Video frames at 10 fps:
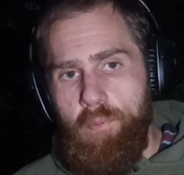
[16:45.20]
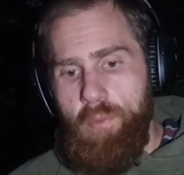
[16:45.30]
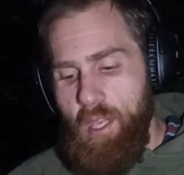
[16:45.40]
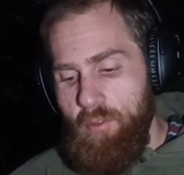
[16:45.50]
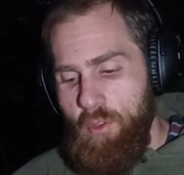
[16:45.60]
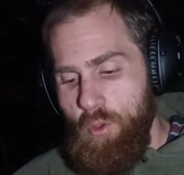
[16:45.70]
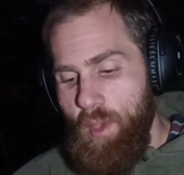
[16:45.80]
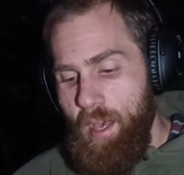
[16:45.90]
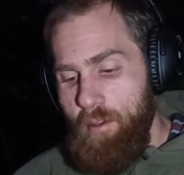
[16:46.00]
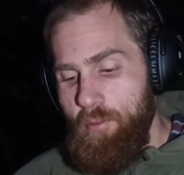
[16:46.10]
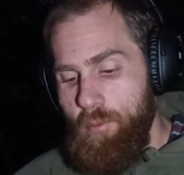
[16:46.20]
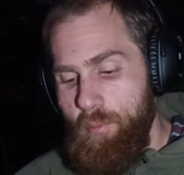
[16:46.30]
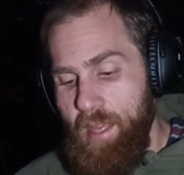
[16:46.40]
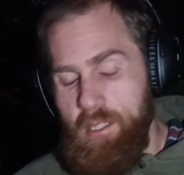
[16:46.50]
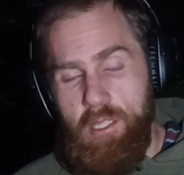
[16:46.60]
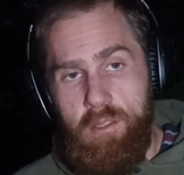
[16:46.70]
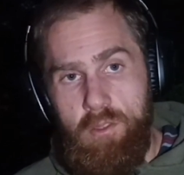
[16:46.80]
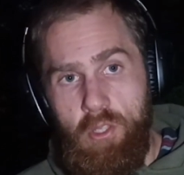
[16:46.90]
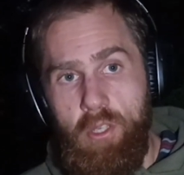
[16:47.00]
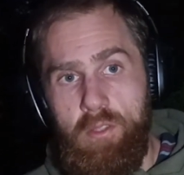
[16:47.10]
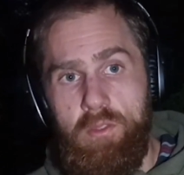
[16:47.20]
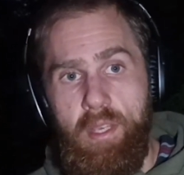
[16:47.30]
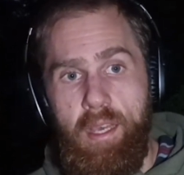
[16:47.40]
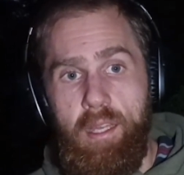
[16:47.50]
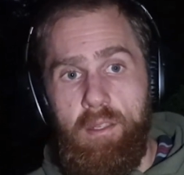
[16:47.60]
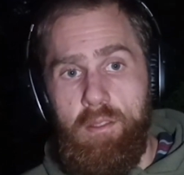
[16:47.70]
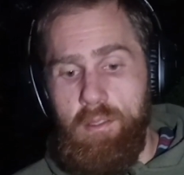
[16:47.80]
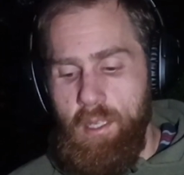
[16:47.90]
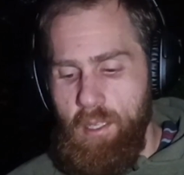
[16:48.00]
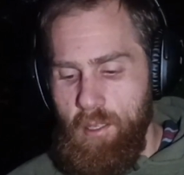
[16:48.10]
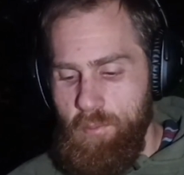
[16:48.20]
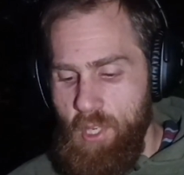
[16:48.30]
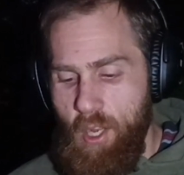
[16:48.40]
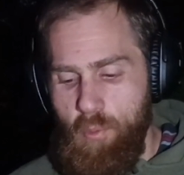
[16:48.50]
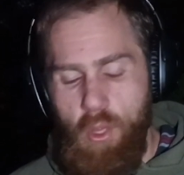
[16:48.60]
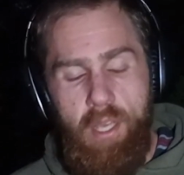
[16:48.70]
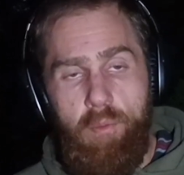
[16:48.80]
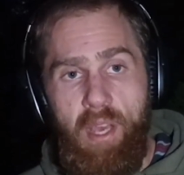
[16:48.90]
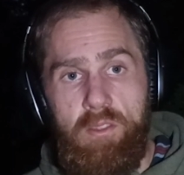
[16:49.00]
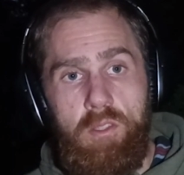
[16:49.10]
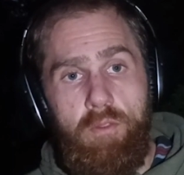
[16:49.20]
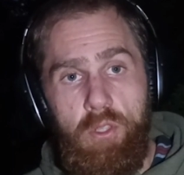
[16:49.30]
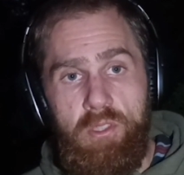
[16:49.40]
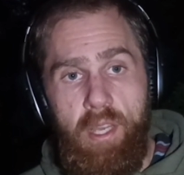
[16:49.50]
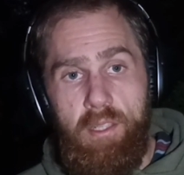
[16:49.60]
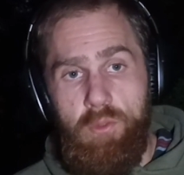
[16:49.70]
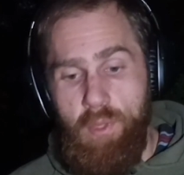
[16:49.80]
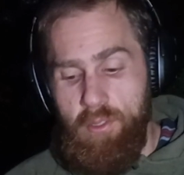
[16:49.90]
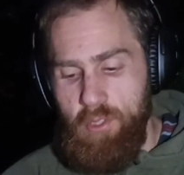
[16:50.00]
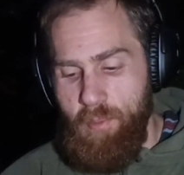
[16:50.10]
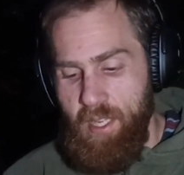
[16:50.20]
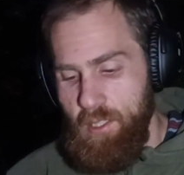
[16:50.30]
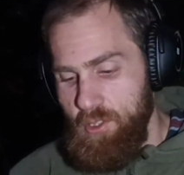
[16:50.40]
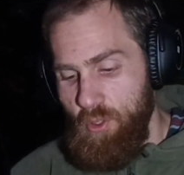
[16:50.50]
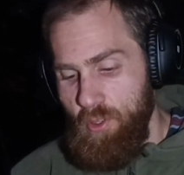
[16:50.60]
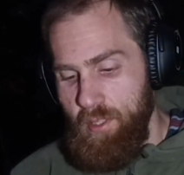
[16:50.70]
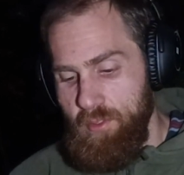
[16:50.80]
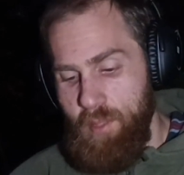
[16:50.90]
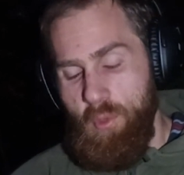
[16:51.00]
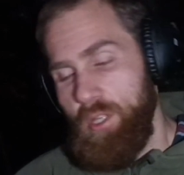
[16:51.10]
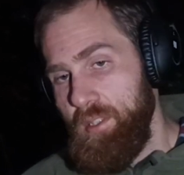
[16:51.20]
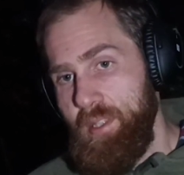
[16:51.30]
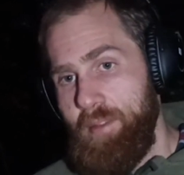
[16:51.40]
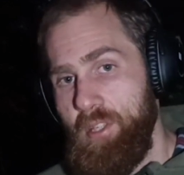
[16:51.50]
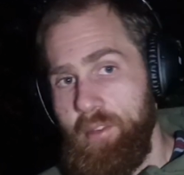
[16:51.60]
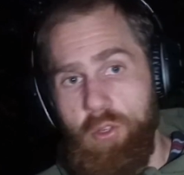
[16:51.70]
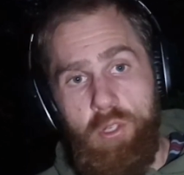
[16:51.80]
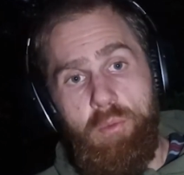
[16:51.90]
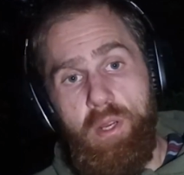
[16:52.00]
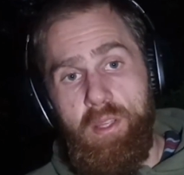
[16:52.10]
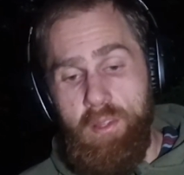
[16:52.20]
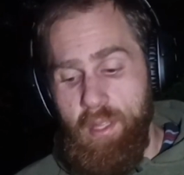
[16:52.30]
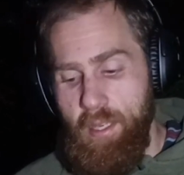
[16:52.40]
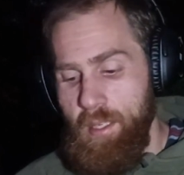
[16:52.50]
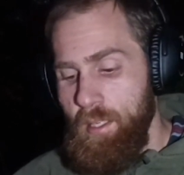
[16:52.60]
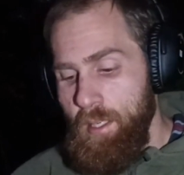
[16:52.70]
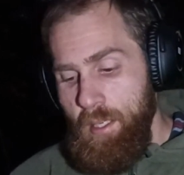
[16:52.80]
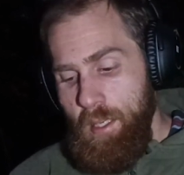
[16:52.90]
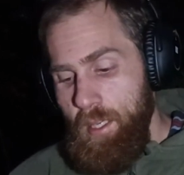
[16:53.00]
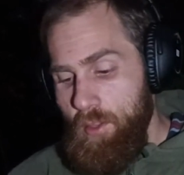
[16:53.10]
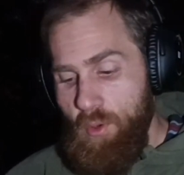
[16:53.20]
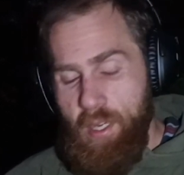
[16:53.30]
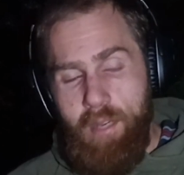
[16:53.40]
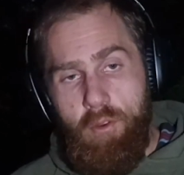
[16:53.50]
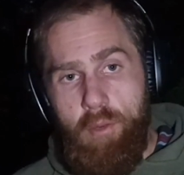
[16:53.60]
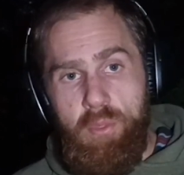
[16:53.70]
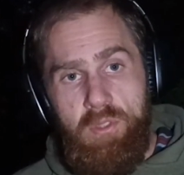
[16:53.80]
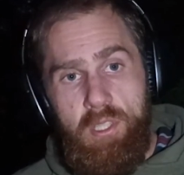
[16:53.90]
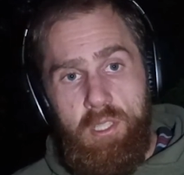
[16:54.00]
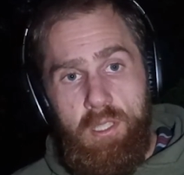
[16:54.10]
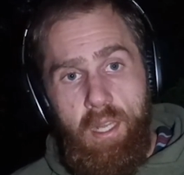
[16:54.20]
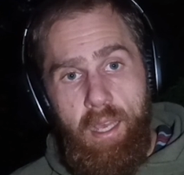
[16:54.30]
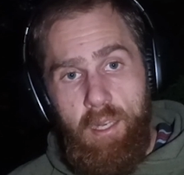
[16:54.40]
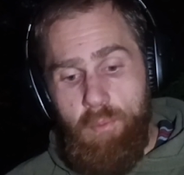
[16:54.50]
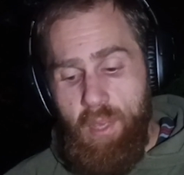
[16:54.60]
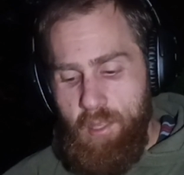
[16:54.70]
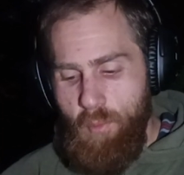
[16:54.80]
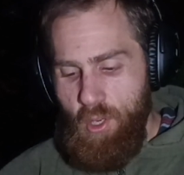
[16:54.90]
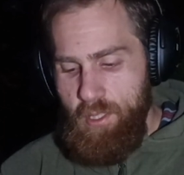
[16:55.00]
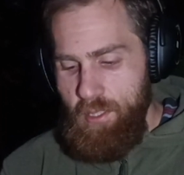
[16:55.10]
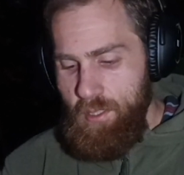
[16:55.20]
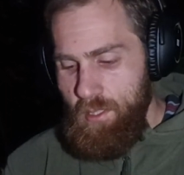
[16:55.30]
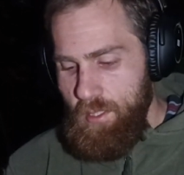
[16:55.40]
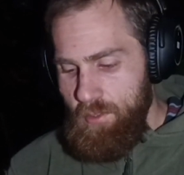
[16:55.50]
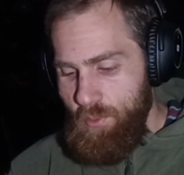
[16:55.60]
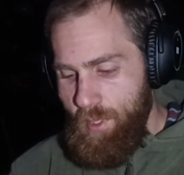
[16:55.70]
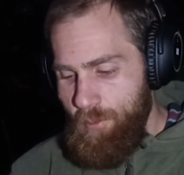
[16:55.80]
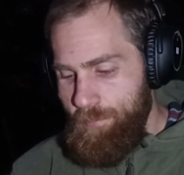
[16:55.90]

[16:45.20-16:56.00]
if you have major concerns, and apply your basic first aid as well. So making sure that if somebody is having difficulty breathing, they're in the recovery position and being monitored as well.